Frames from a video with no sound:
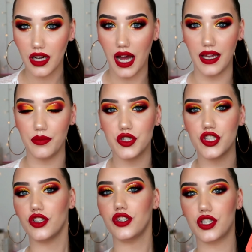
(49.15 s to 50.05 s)
I'm
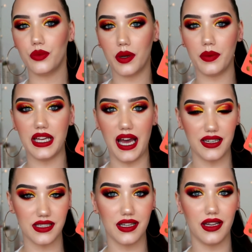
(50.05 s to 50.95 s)
sure she'll probably
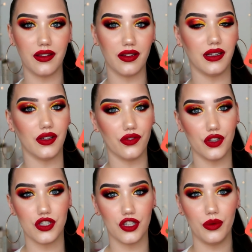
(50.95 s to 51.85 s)
add to this in the
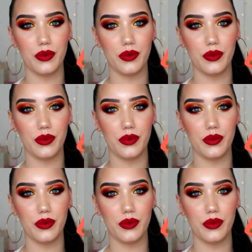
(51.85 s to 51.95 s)
future